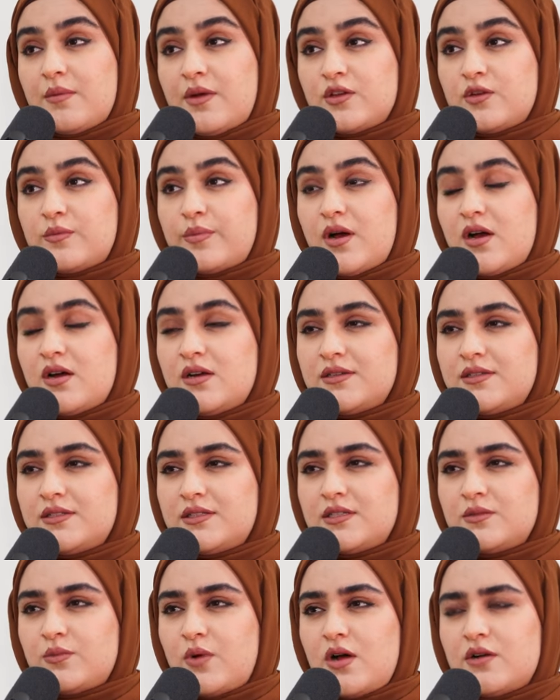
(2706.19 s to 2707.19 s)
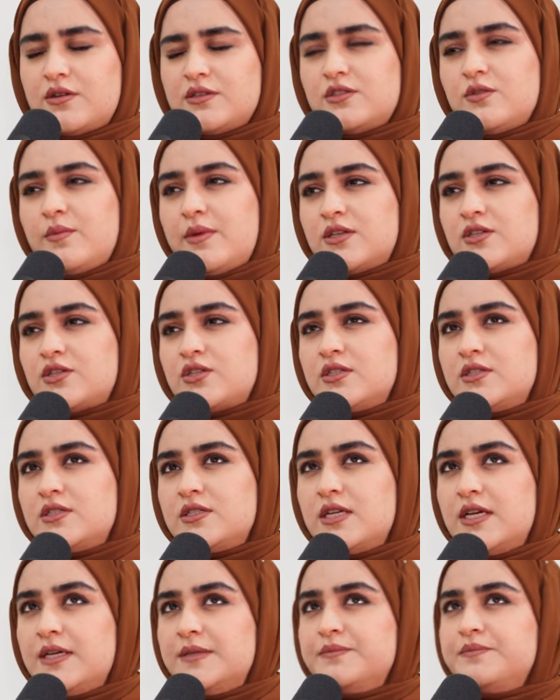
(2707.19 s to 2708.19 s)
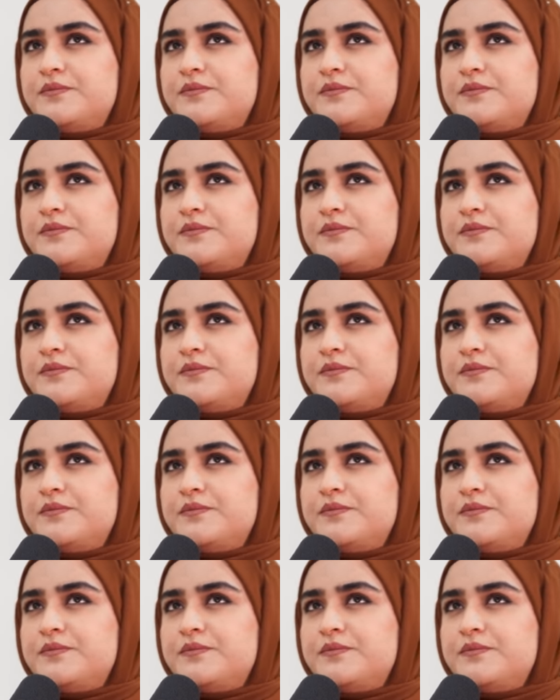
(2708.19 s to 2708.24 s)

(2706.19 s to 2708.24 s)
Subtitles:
about your past as well, because you mentioned